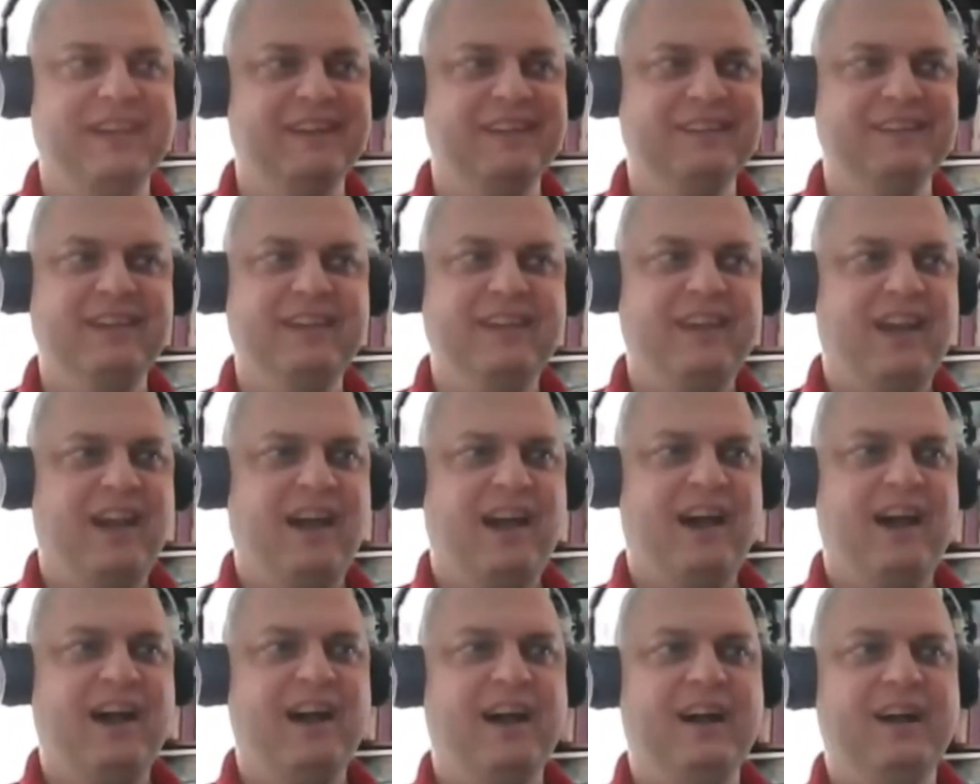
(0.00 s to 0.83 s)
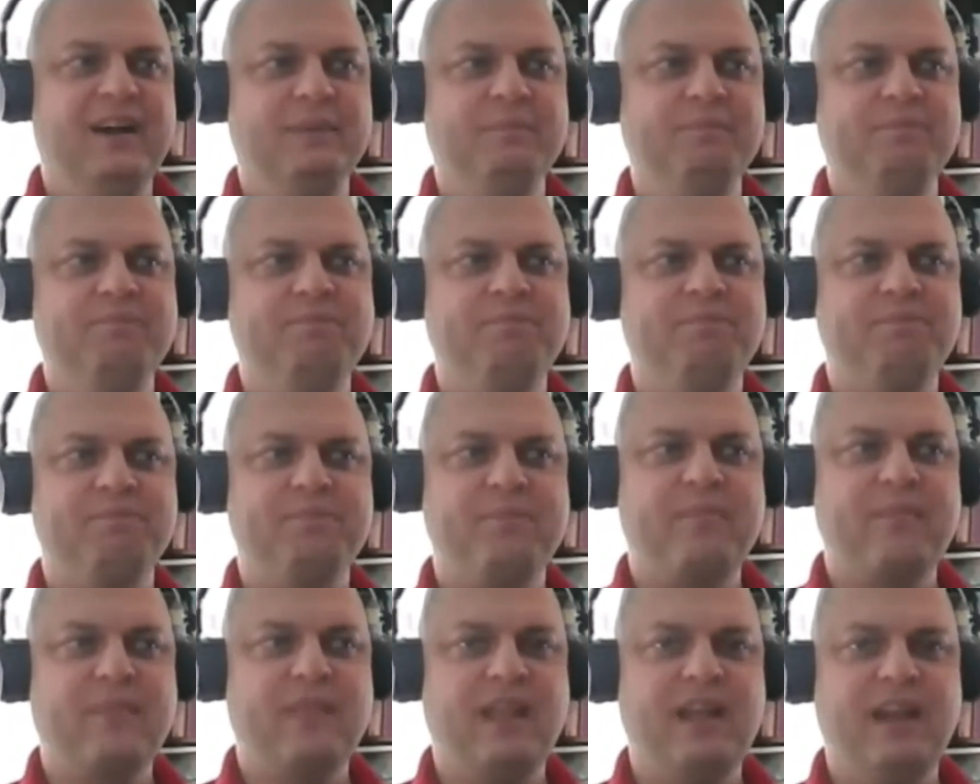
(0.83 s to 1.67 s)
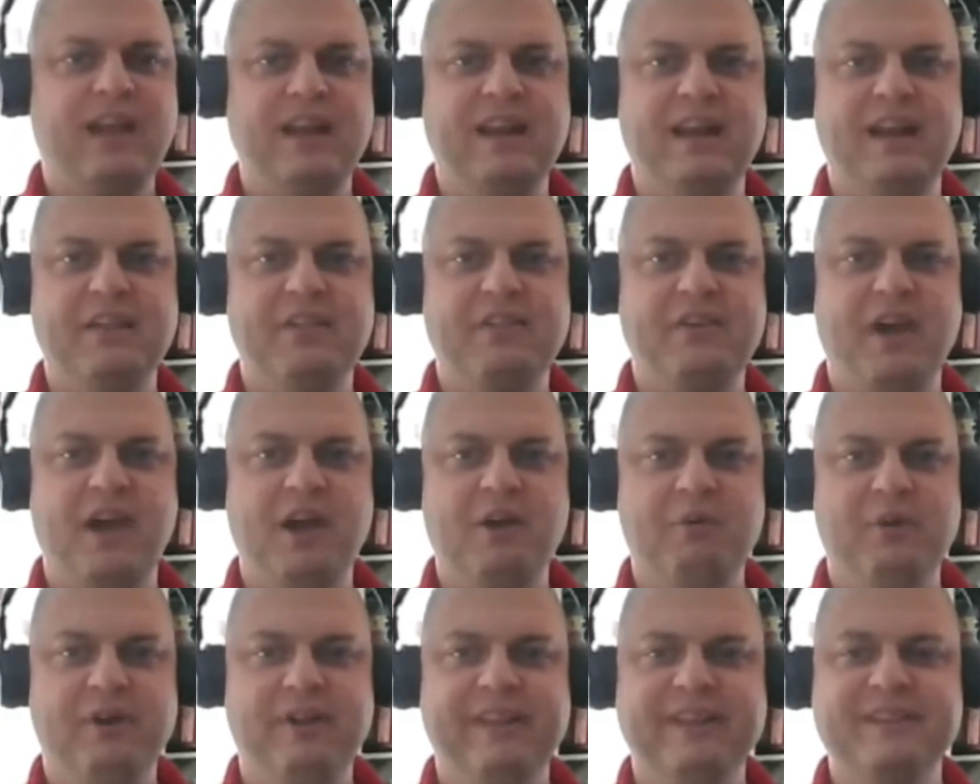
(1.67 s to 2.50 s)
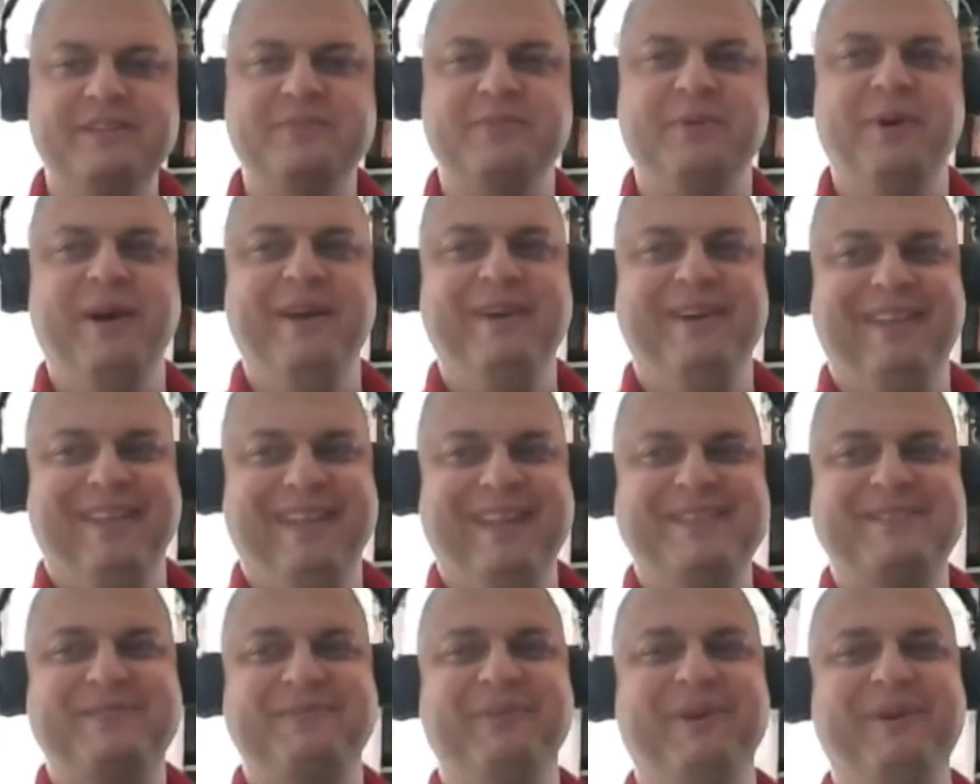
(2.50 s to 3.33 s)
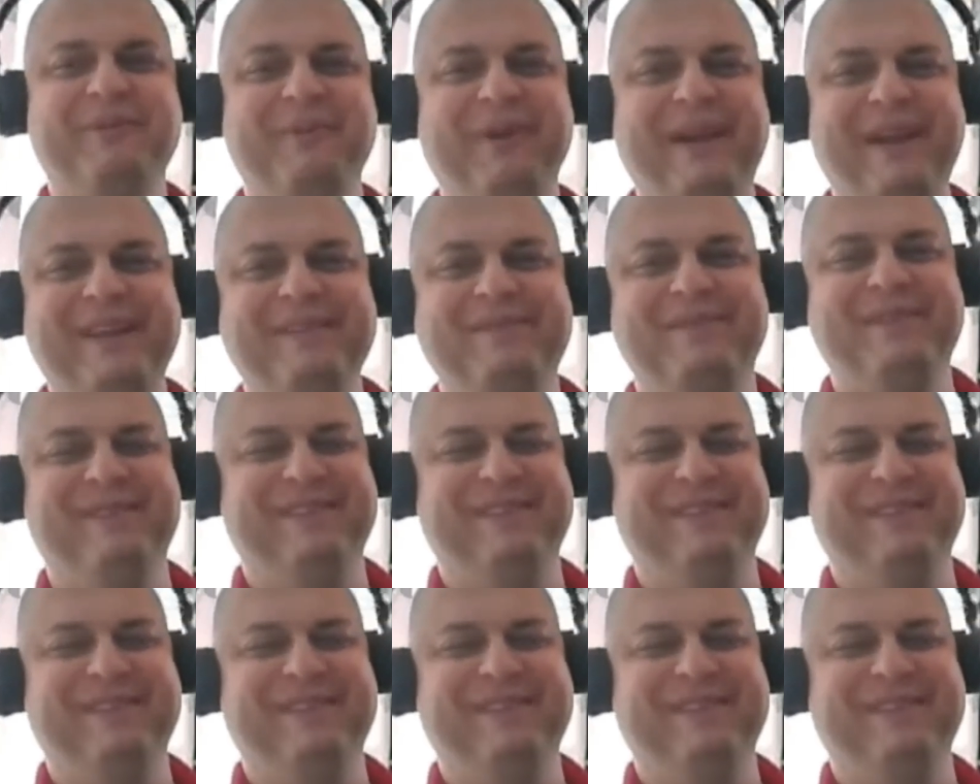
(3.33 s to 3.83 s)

And I thought, well, that's one way to